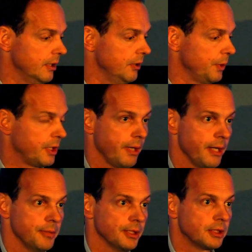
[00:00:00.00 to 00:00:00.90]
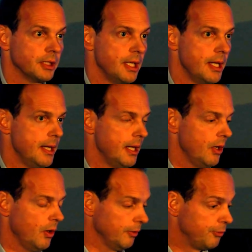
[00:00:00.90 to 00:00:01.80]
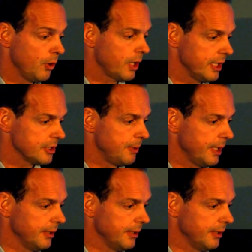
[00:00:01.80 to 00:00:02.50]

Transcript: requirements or the forecast by